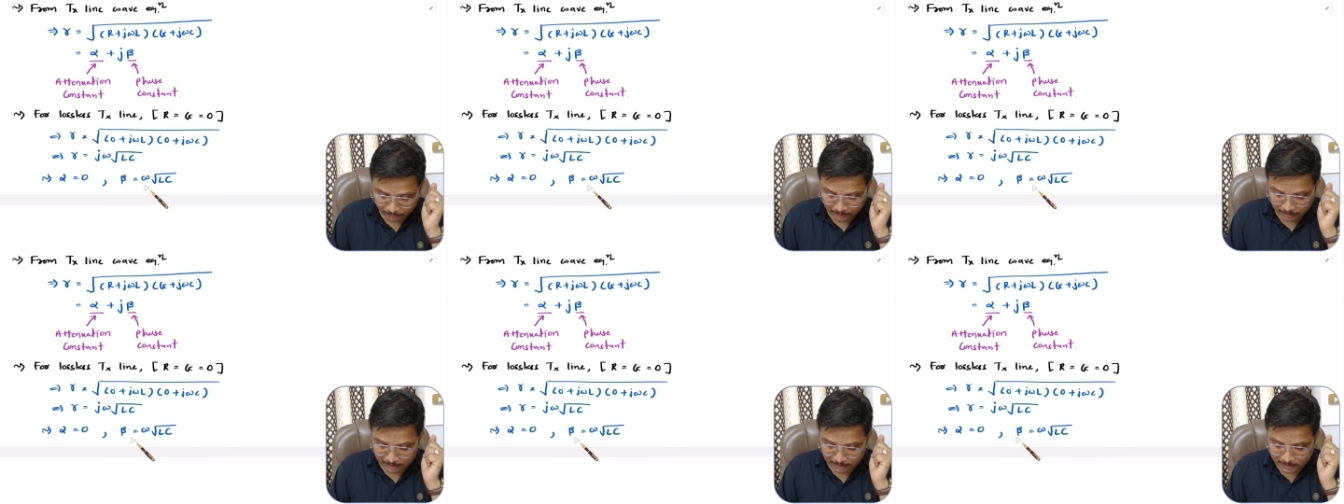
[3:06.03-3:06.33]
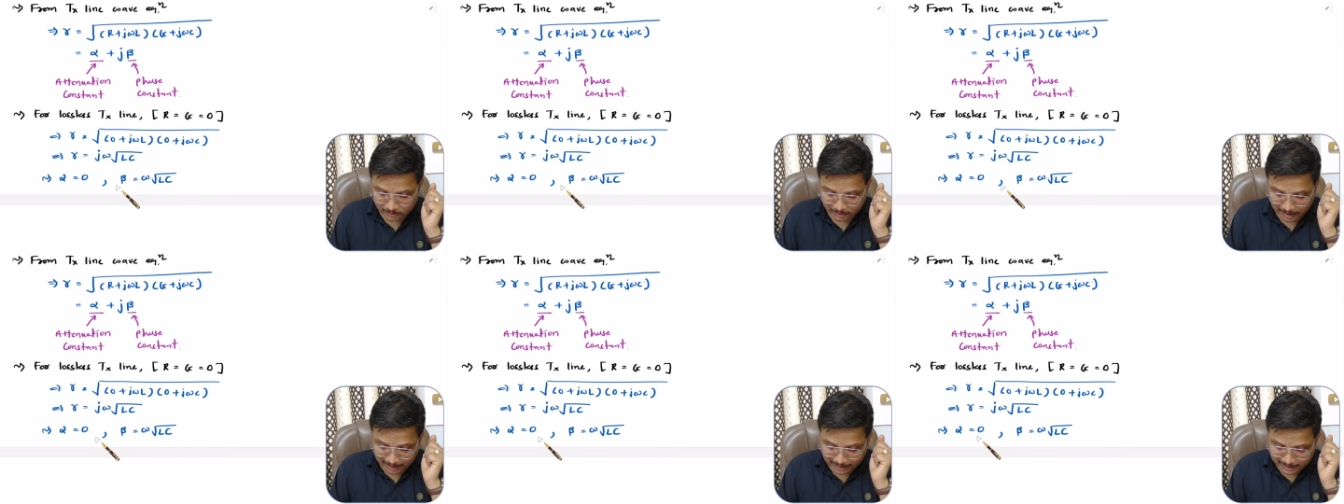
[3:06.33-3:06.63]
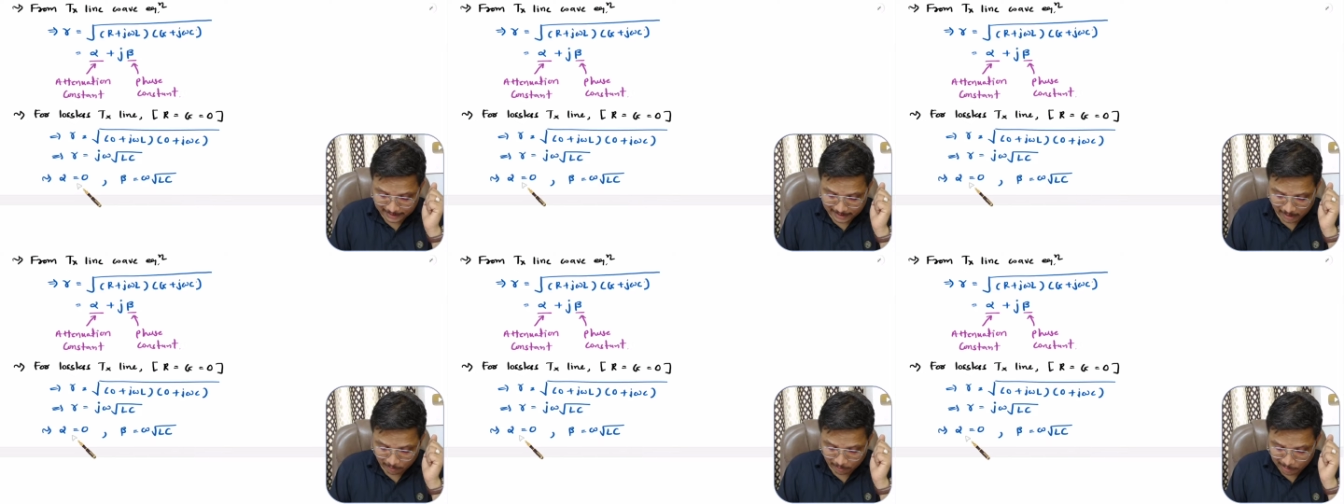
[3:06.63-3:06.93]
so that is
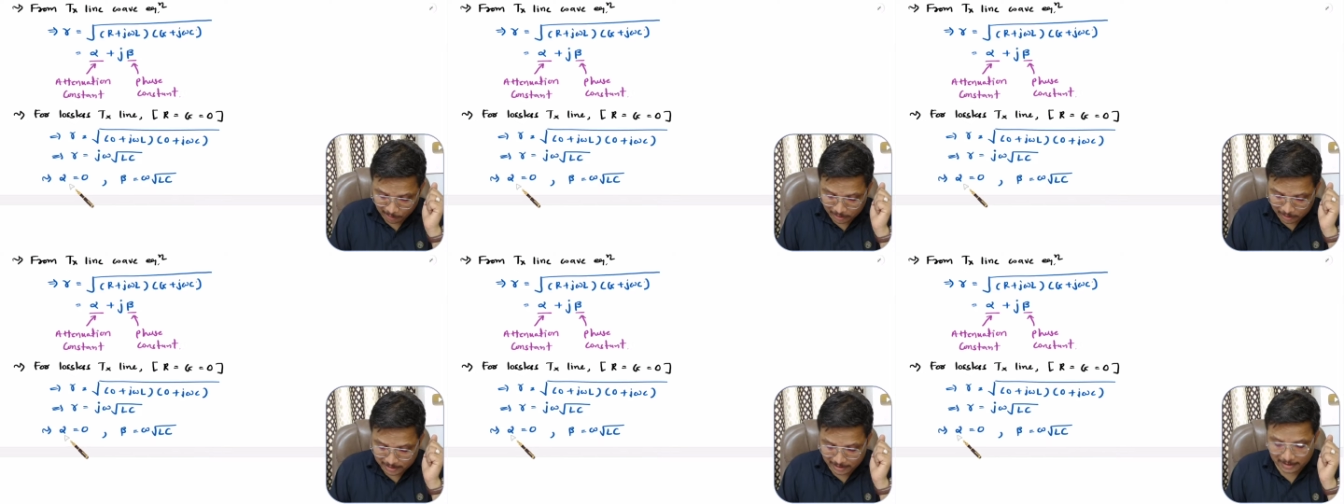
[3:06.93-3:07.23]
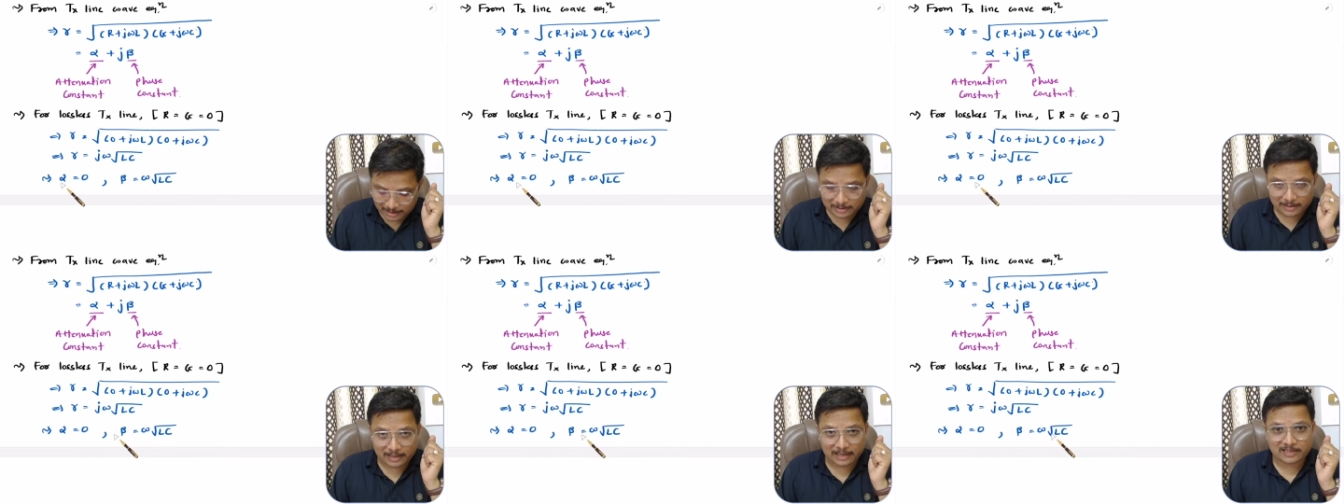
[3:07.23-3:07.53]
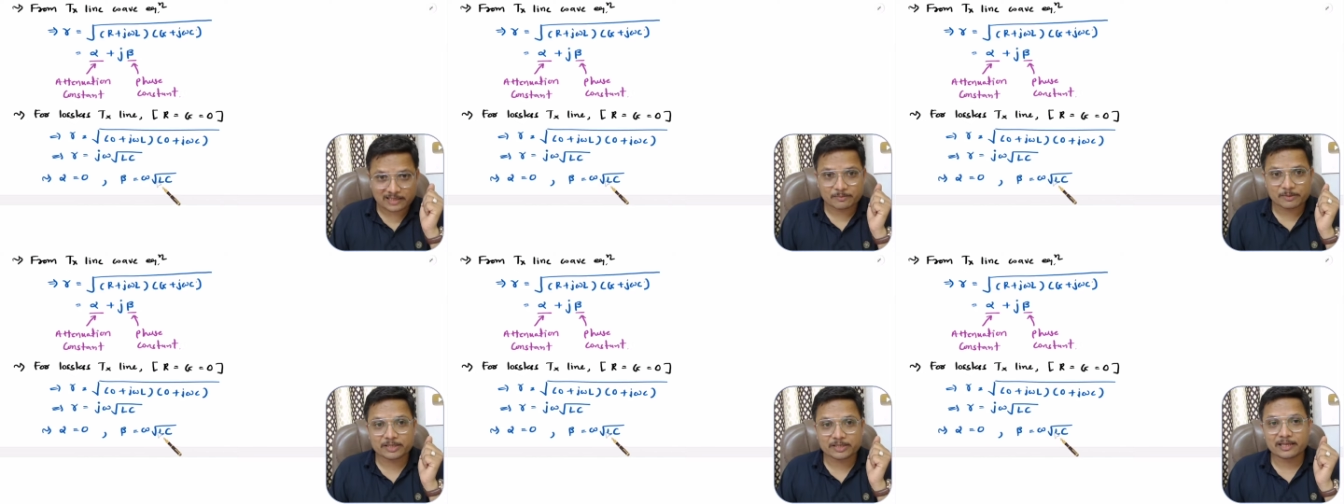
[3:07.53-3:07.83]
how lossless
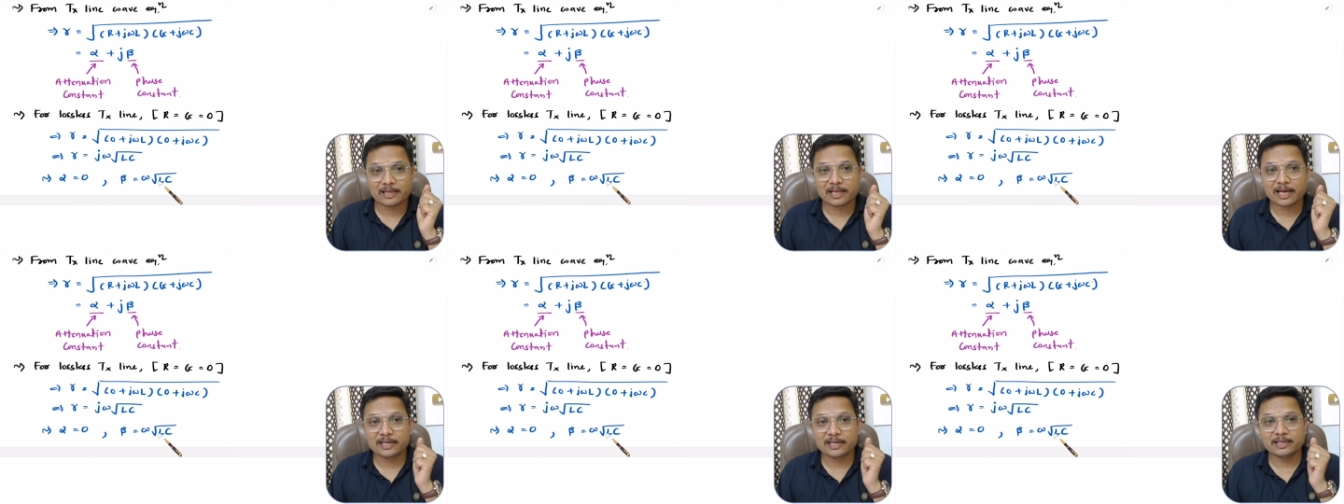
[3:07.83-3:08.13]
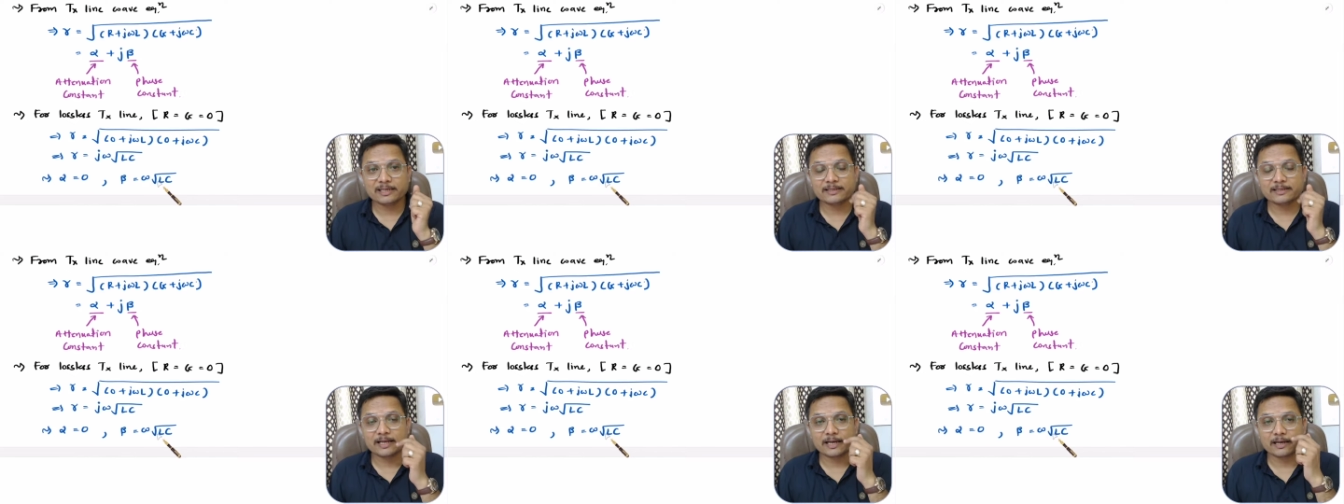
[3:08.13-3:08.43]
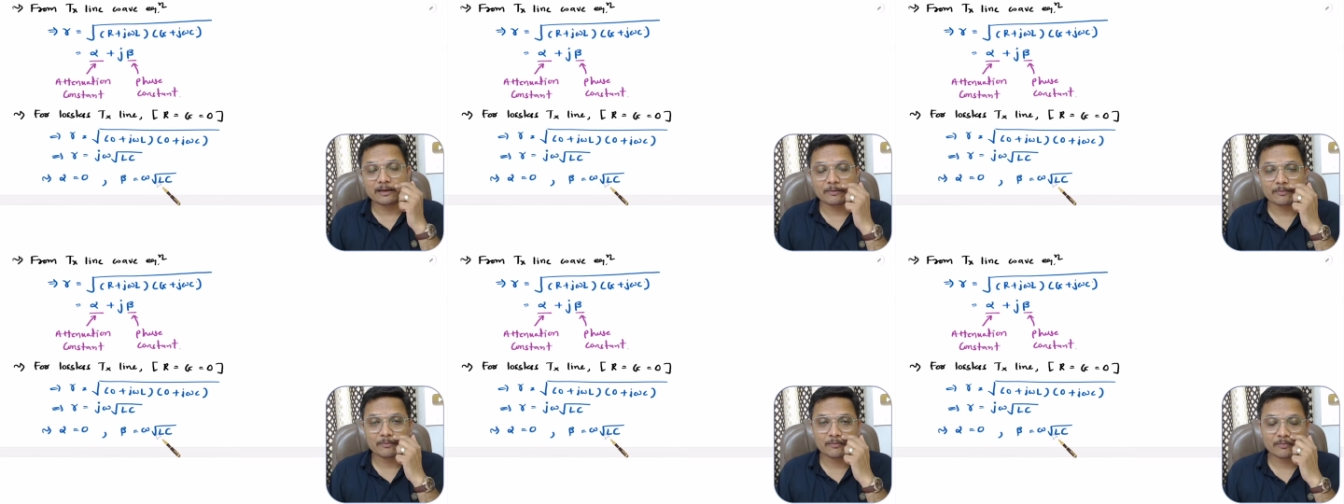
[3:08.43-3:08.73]
transmission line is there